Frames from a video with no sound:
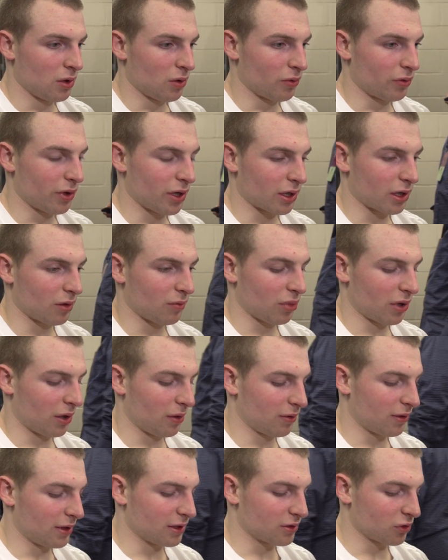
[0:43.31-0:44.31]
we're not going to play
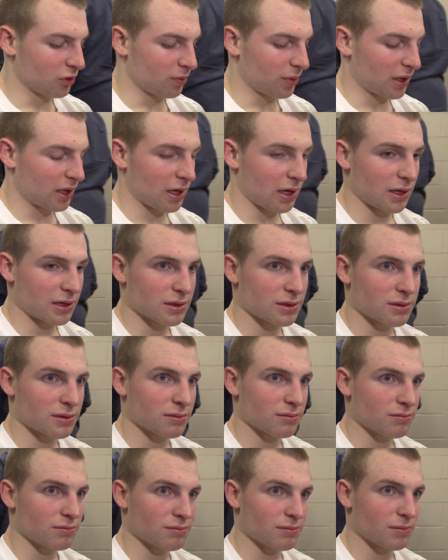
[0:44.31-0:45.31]
with these group of guys
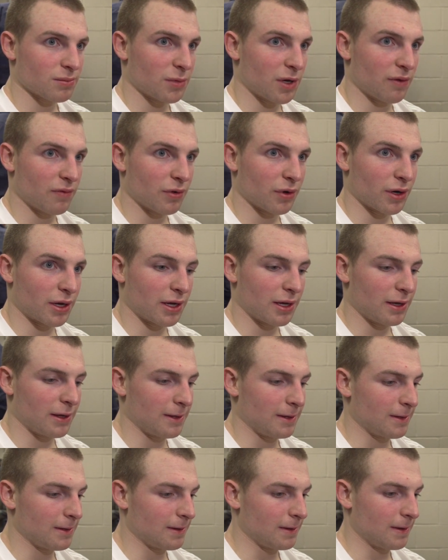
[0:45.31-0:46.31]
ever again.